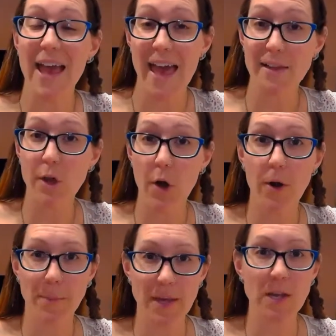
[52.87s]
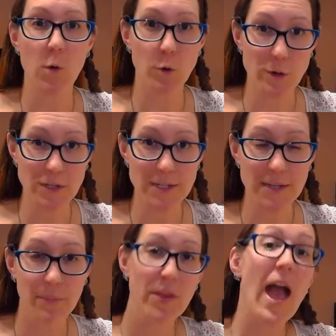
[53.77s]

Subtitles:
LRP orders.